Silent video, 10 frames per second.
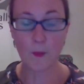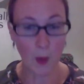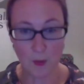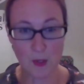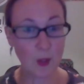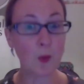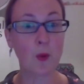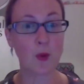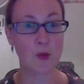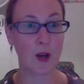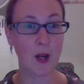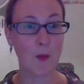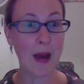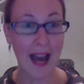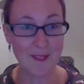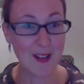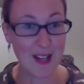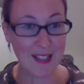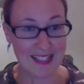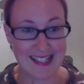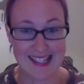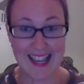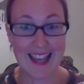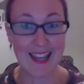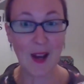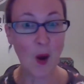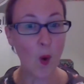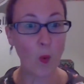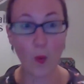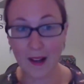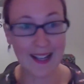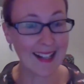Pop to your wardrobe, have a look and see what color.